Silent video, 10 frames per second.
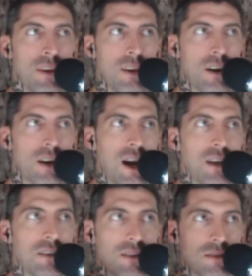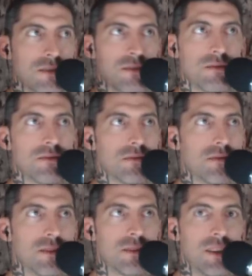A guy that is
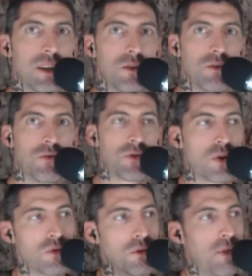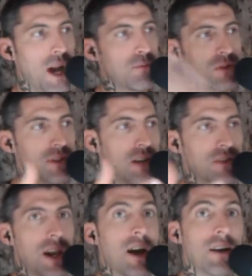said to have thrown a Bible down
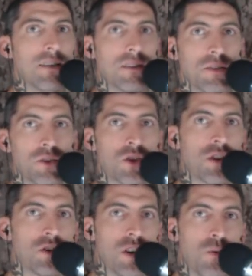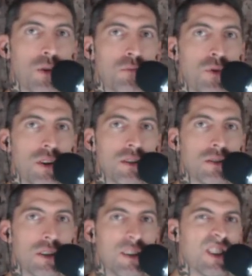the aisle of the church at one point and
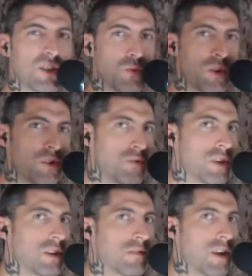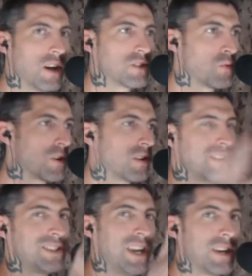said, "This is what you think of God's word?
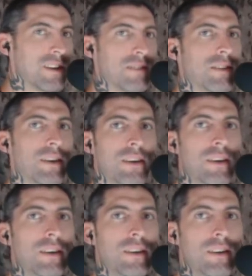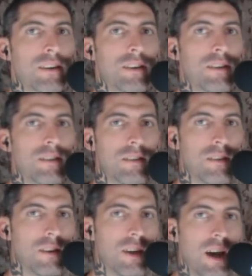Take it."
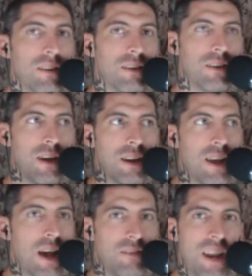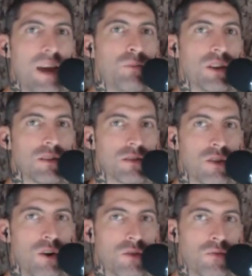A guy that had to have an ambulance
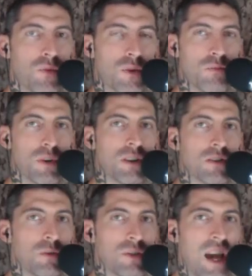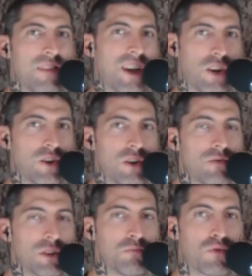called for him because he was having a
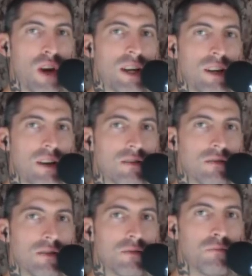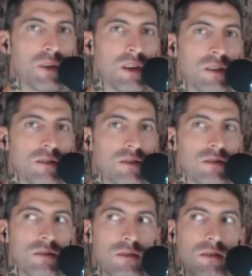nervous breakdown
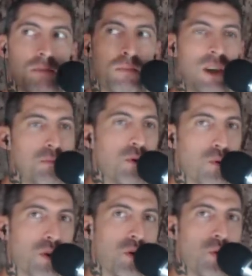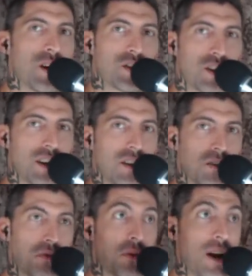because the people were questioning the
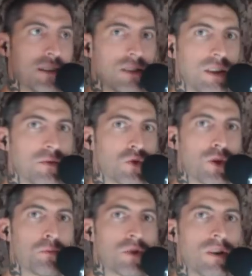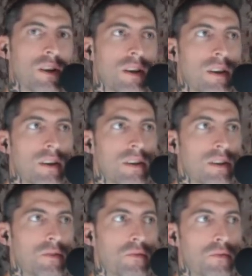veracity of Scripture.
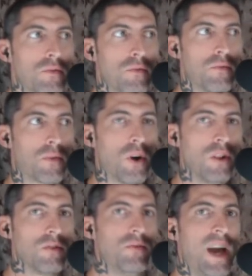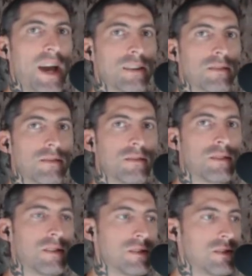For all of that,
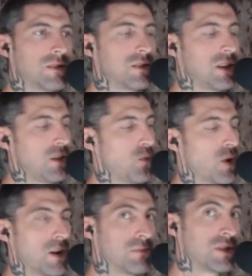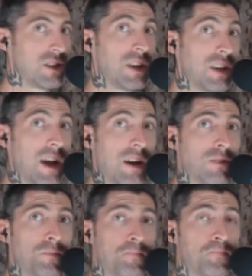to see what I'm seeing
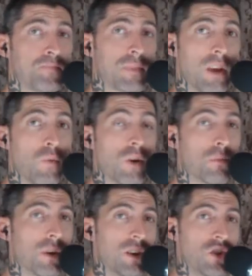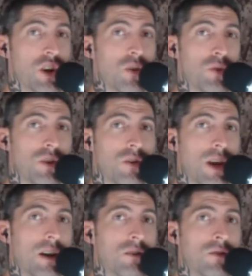now and what I'm going to share with you
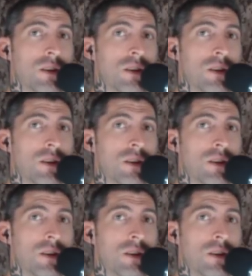now